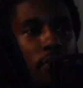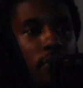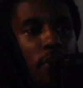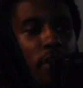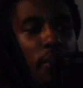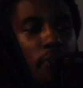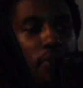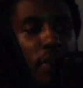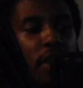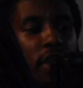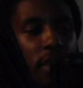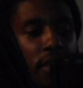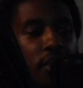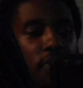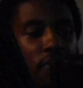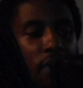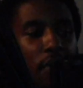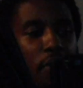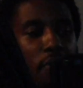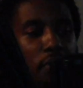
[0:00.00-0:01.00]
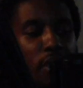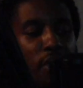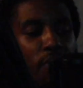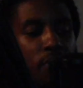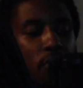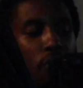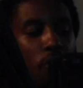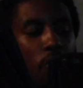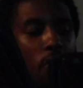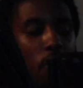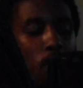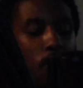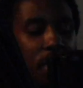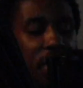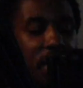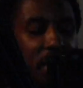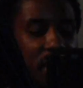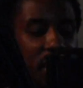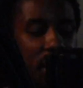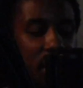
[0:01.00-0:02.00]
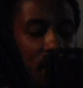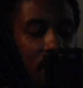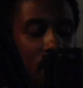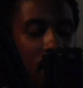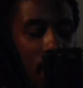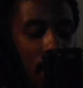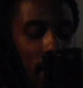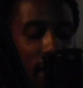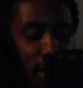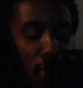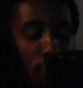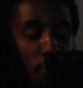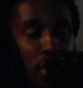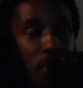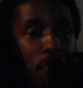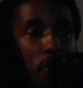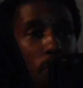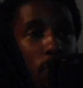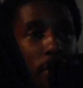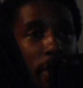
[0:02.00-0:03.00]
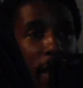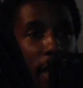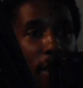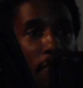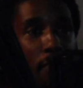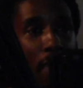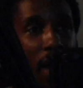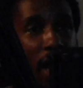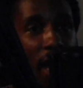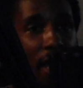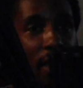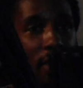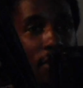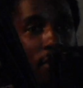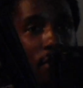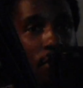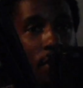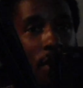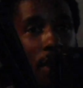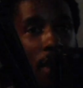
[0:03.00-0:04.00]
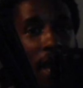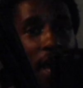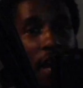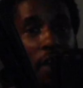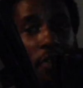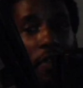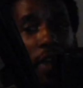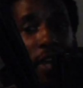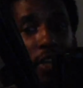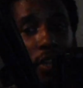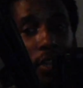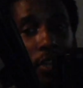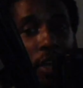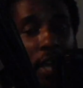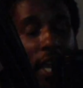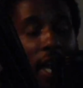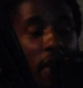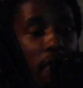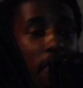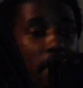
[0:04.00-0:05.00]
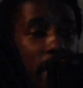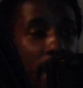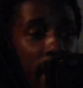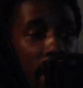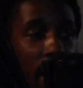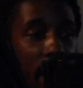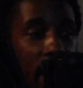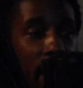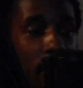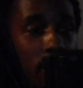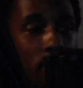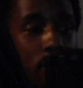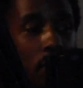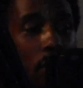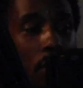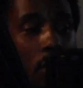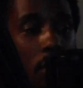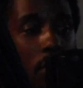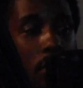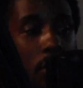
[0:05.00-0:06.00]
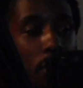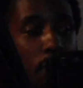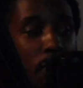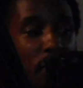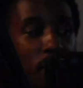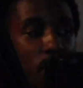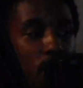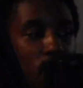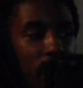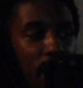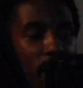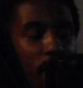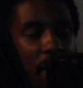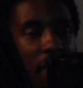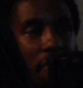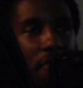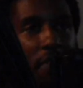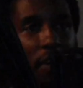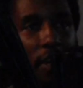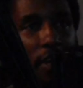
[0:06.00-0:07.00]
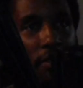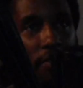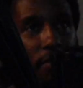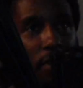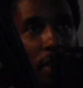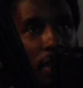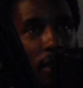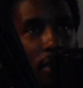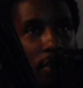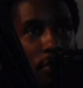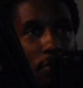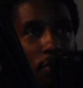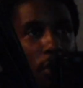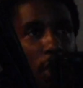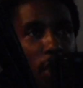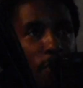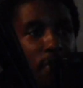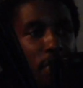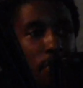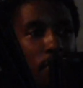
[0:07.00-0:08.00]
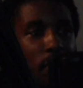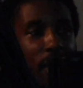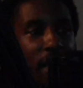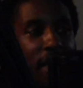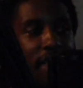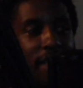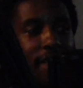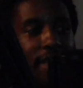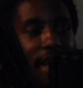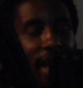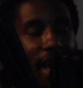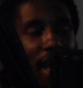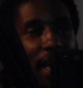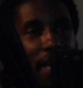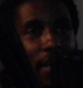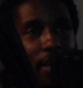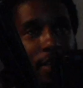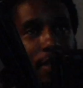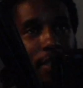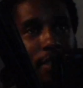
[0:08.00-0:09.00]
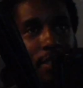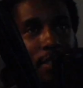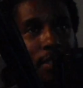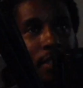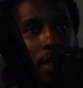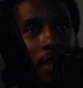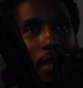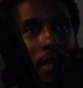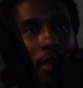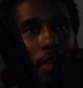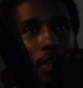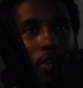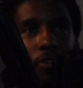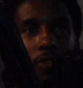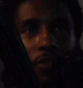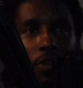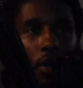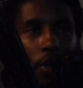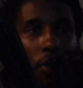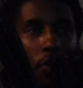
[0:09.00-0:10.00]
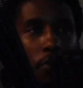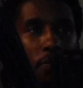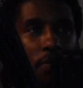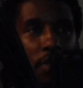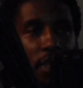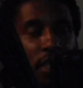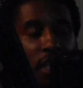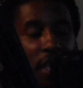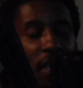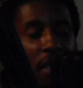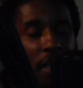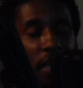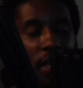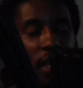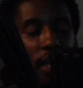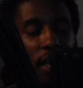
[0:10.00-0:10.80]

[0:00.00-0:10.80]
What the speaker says: The opinions of other people, what we see, like the people we admire, how they look, how they act, the people that make fun of us, the people that deny us. You know what I'm saying?